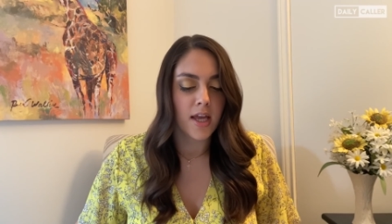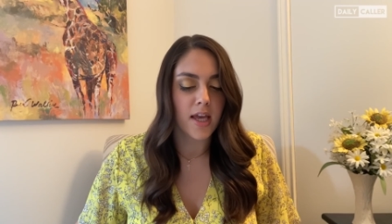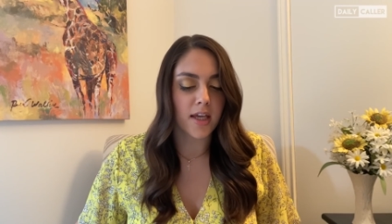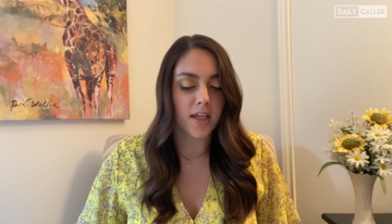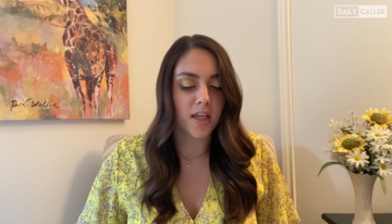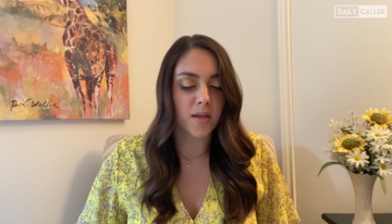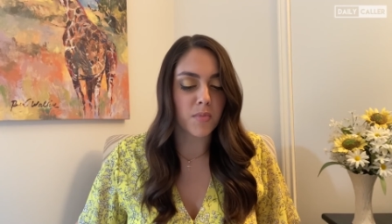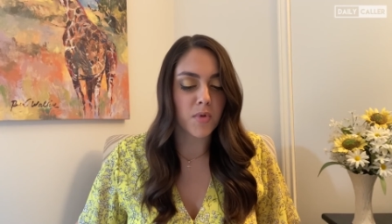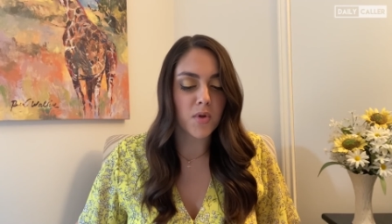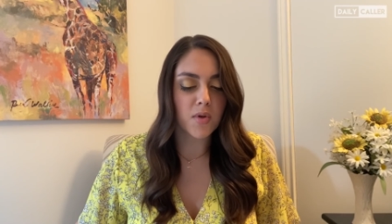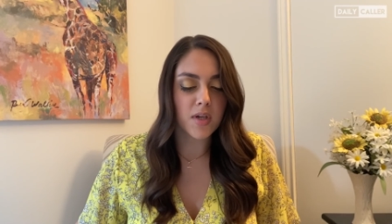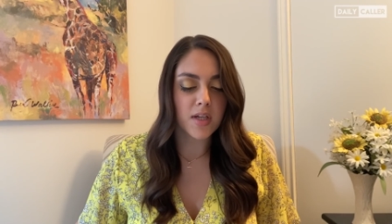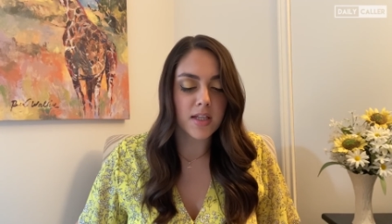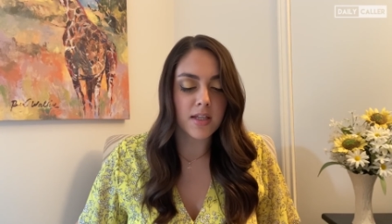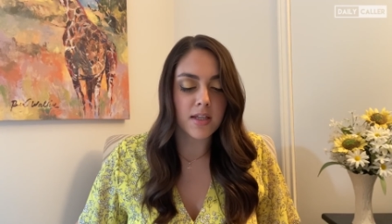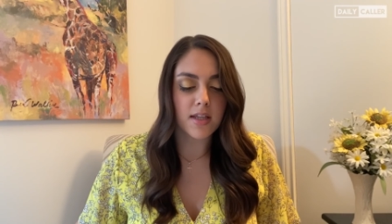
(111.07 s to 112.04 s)
and
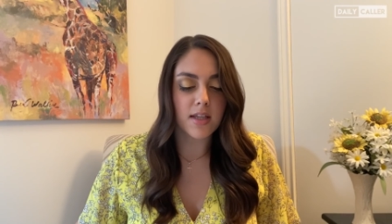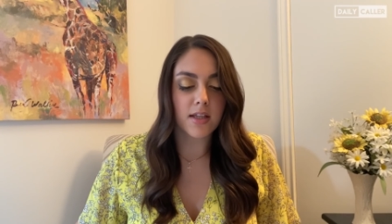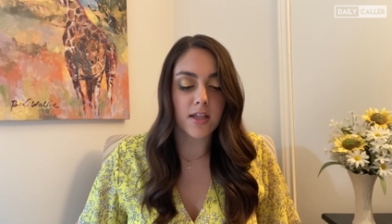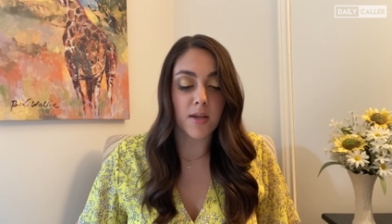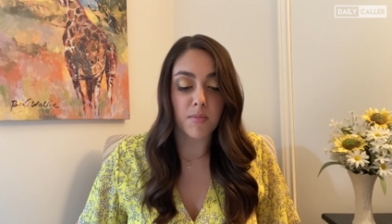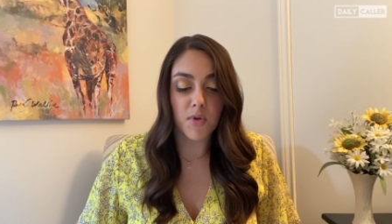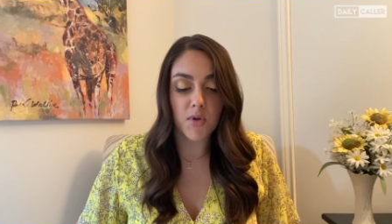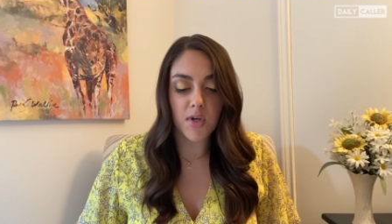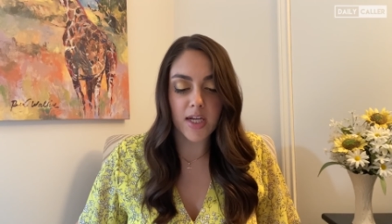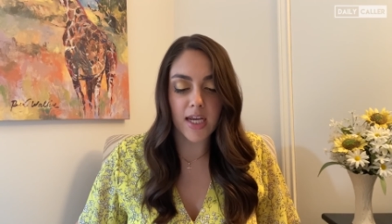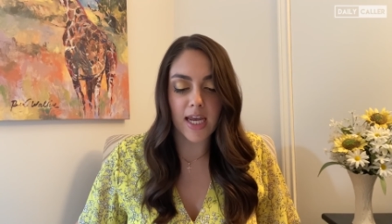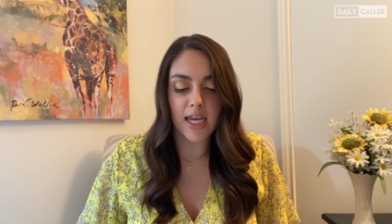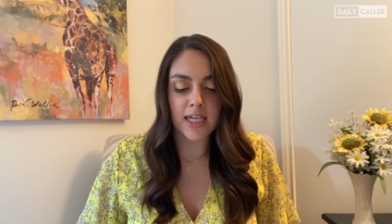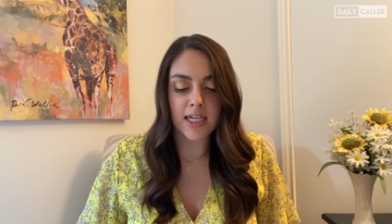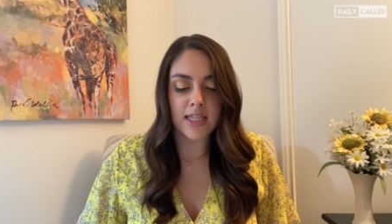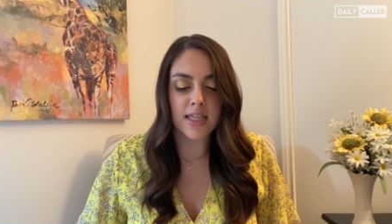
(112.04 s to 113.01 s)

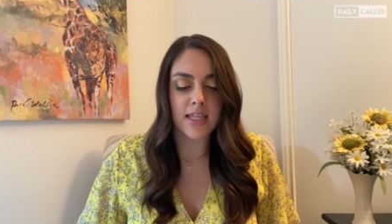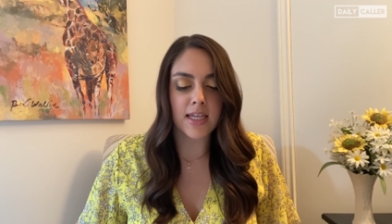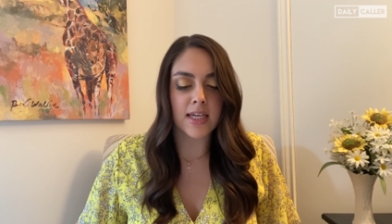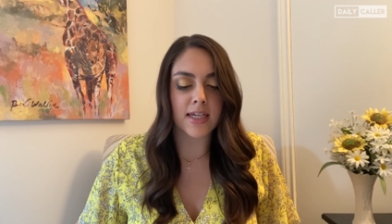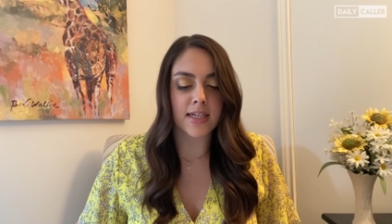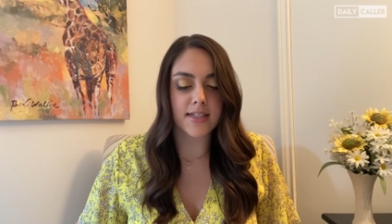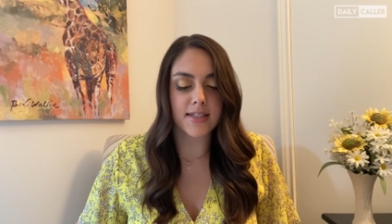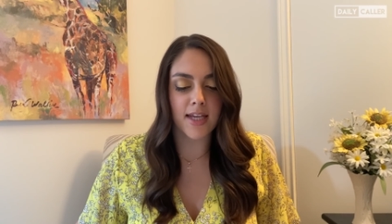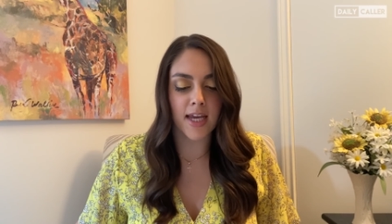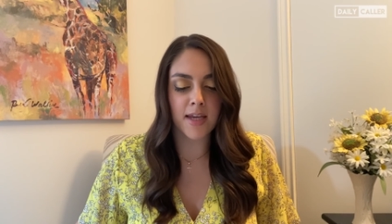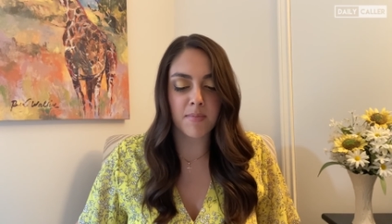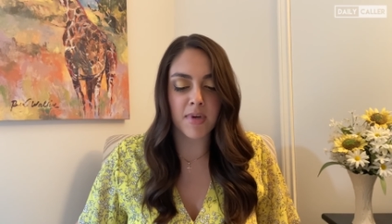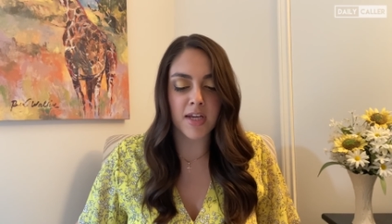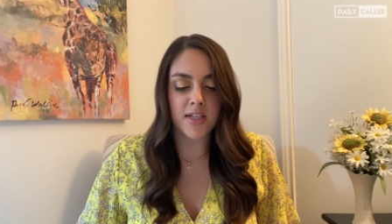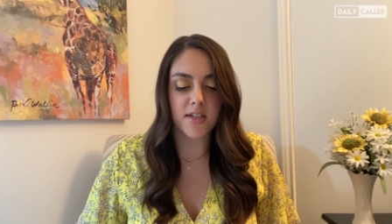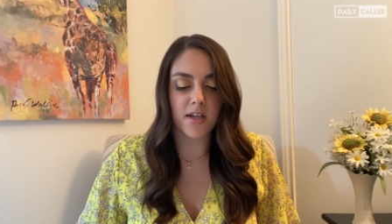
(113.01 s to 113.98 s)
communicated the
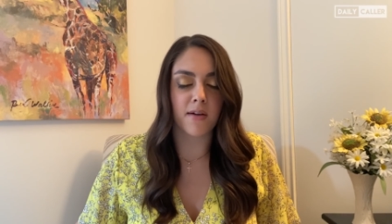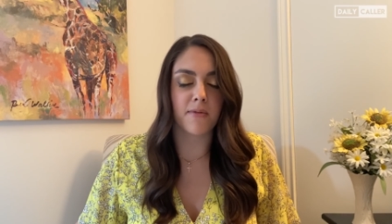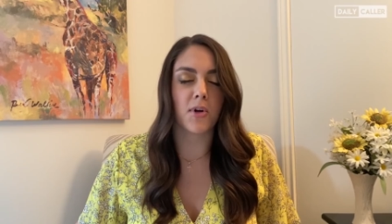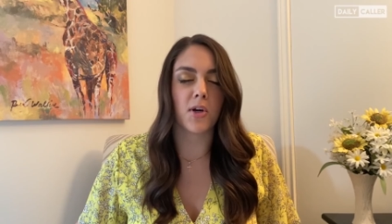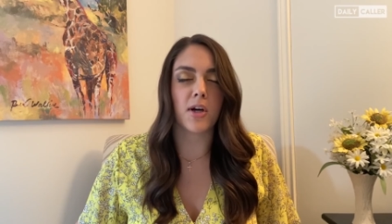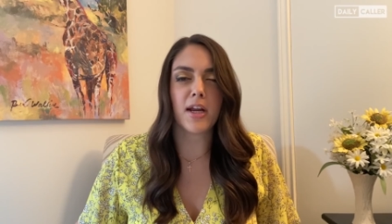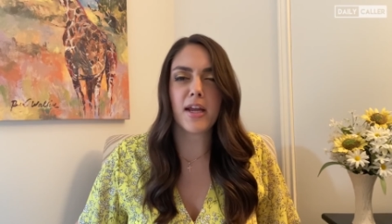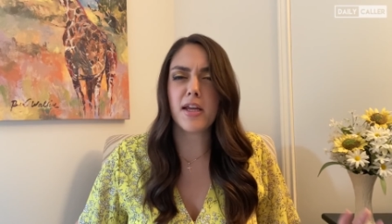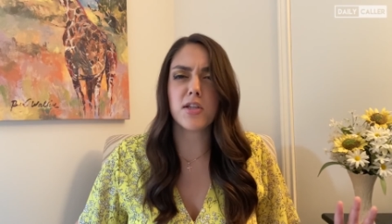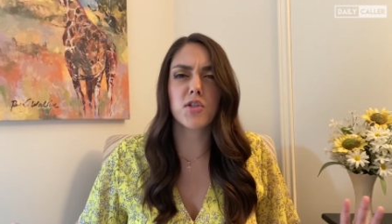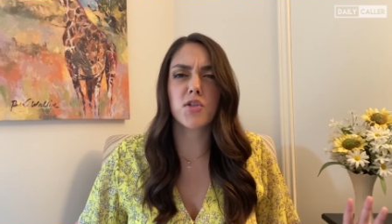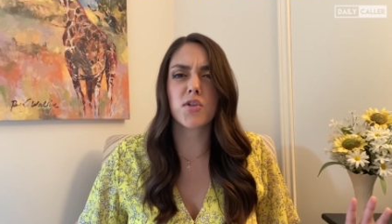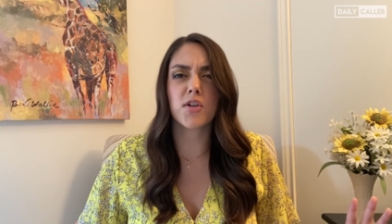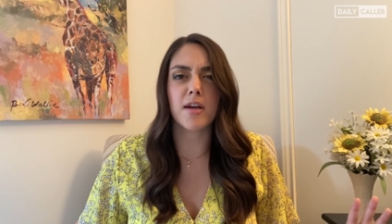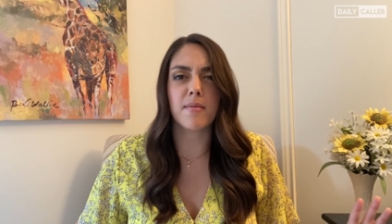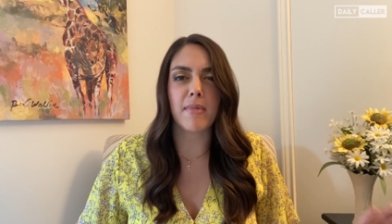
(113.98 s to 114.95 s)
excitement of her
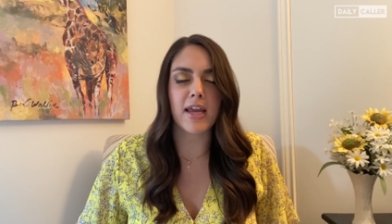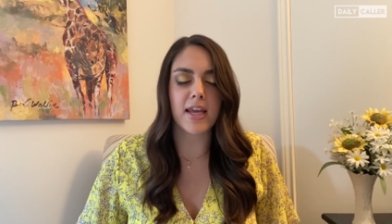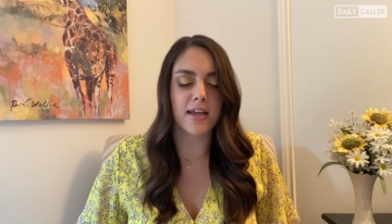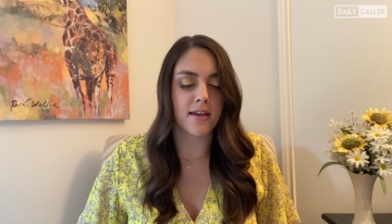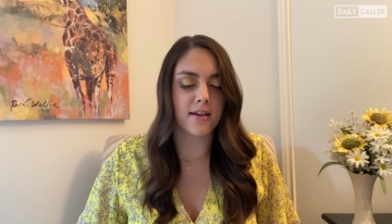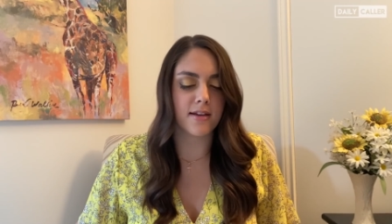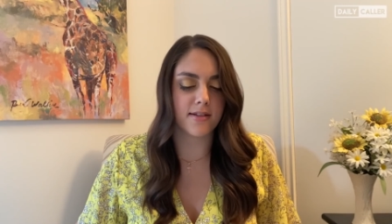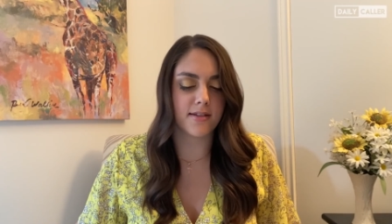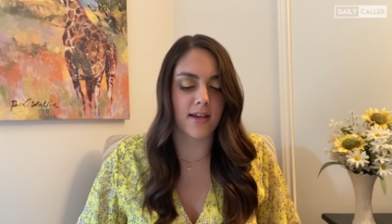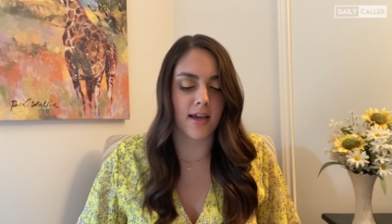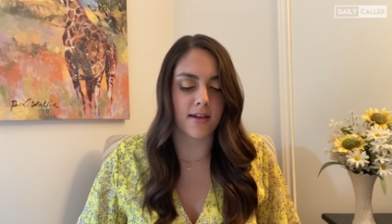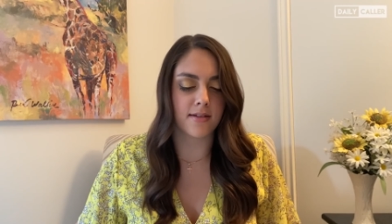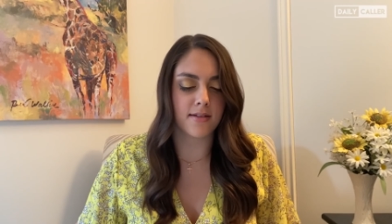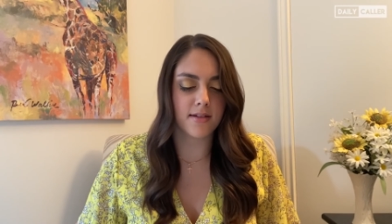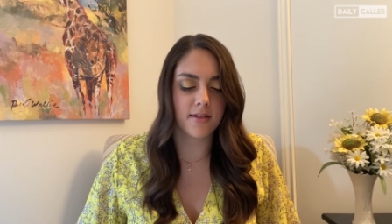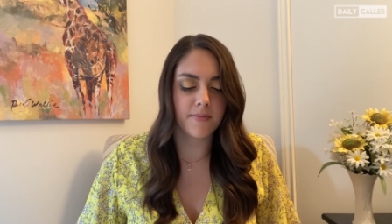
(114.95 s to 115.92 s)
history-making
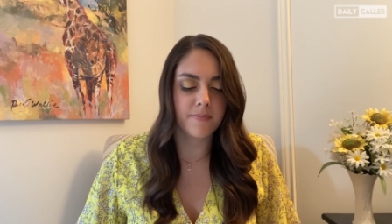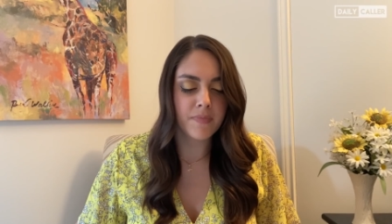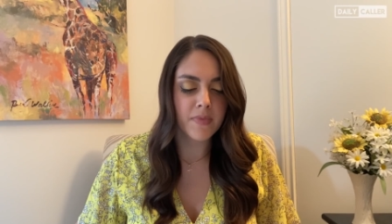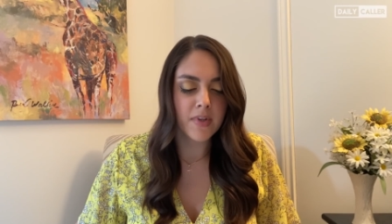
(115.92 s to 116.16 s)
ascent.